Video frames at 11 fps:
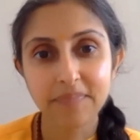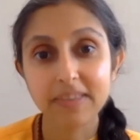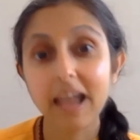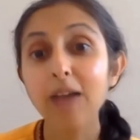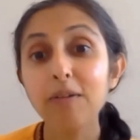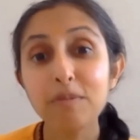
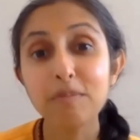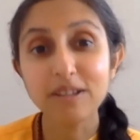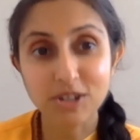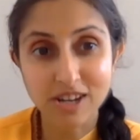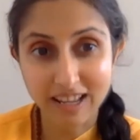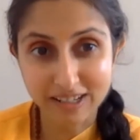I will
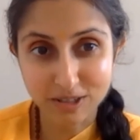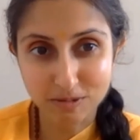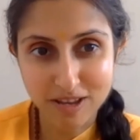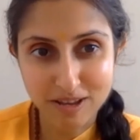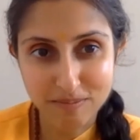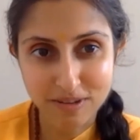mention next
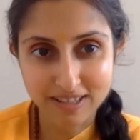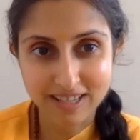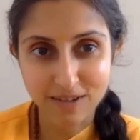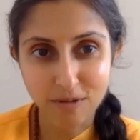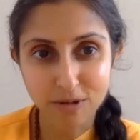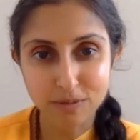week because
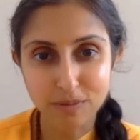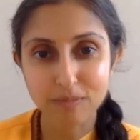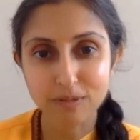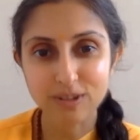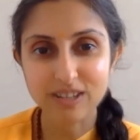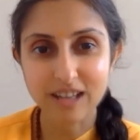I won't be
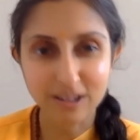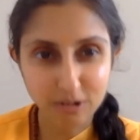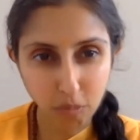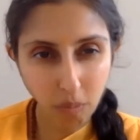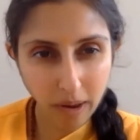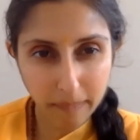able to tell you
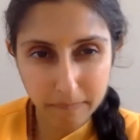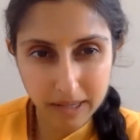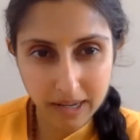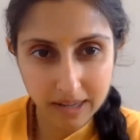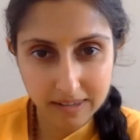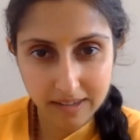in 1
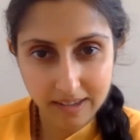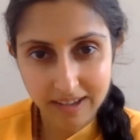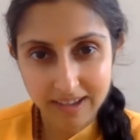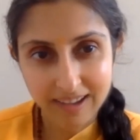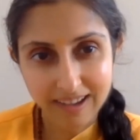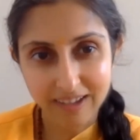minute.
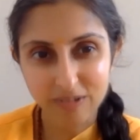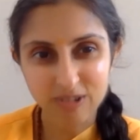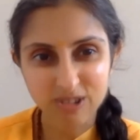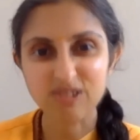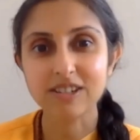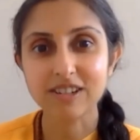I won't
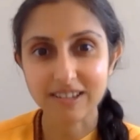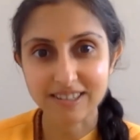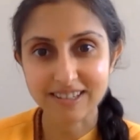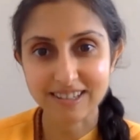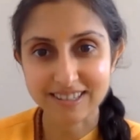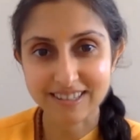do it
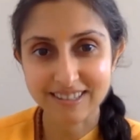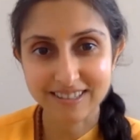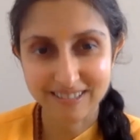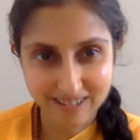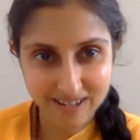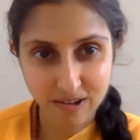justice.
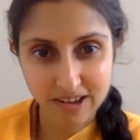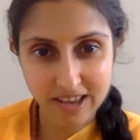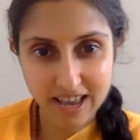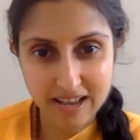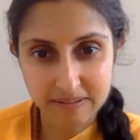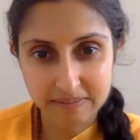
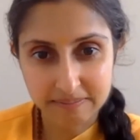Okay?